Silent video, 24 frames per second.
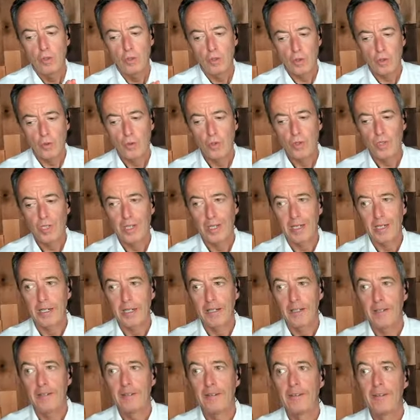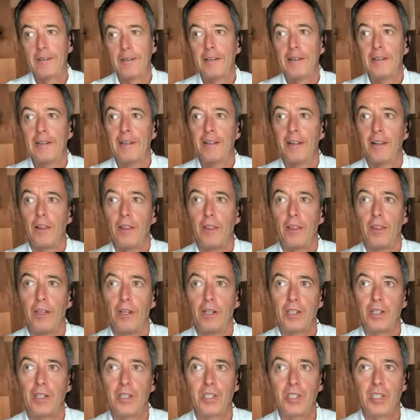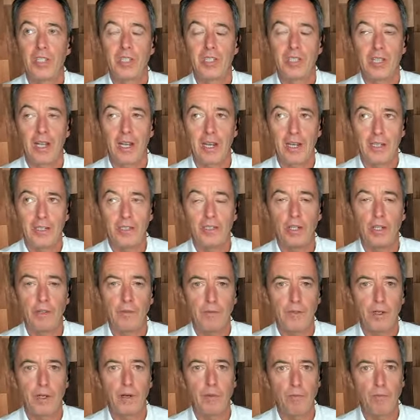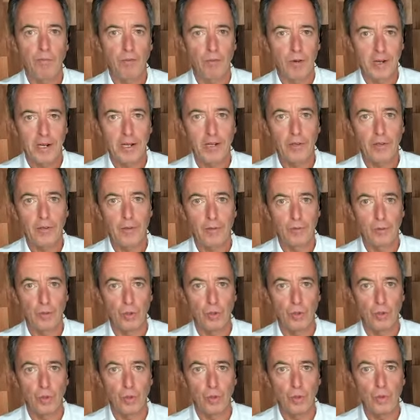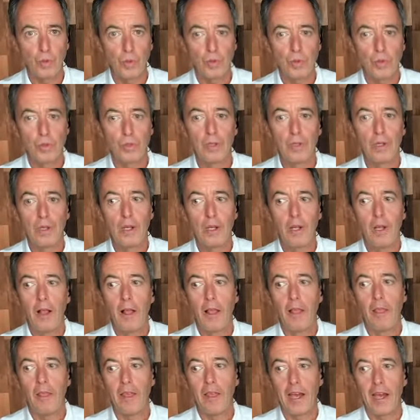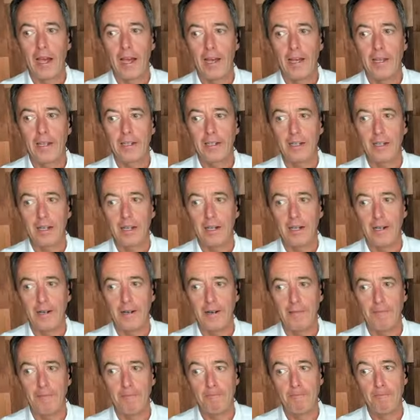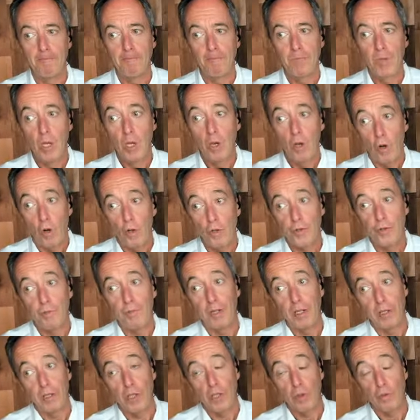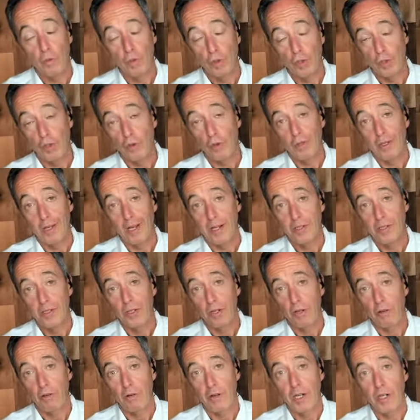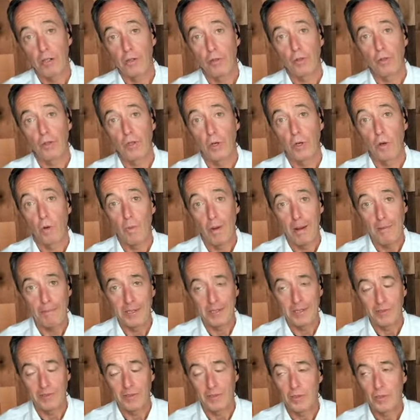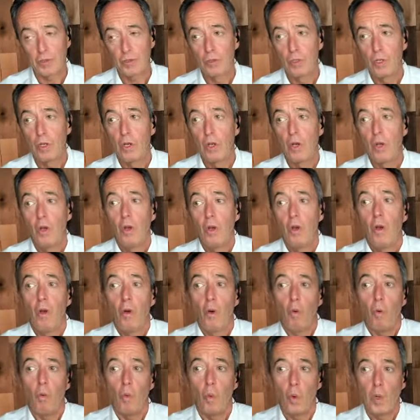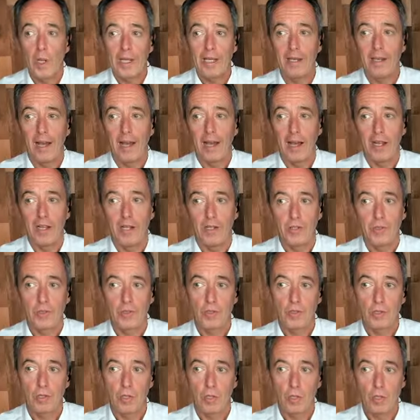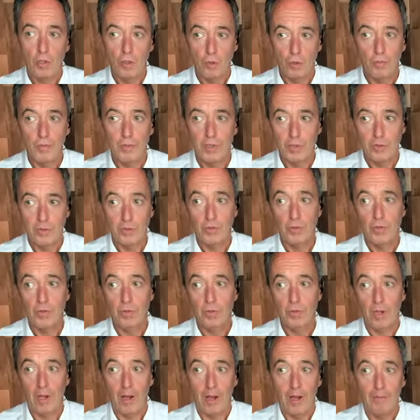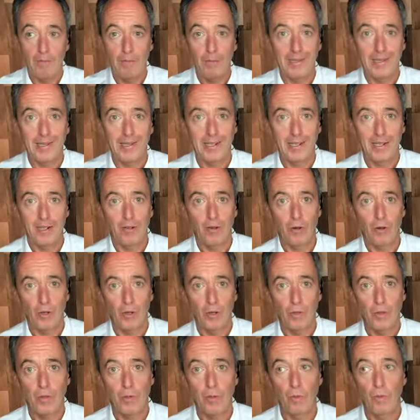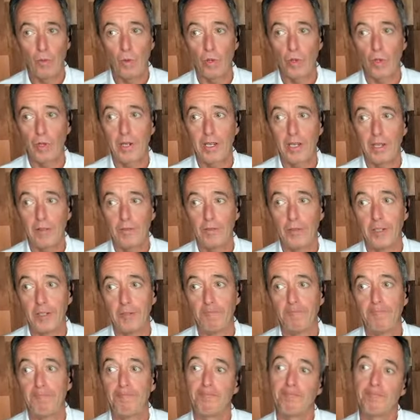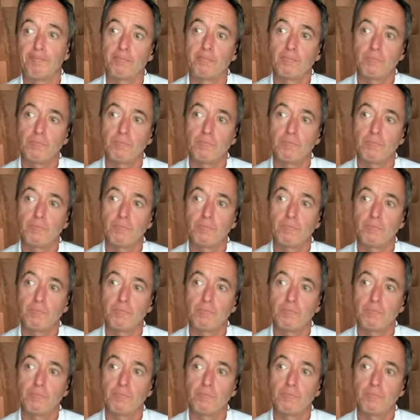using the scientific breakthroughs that ultimately were utilized to create nuclear weapons. We as humans on planet Earth were given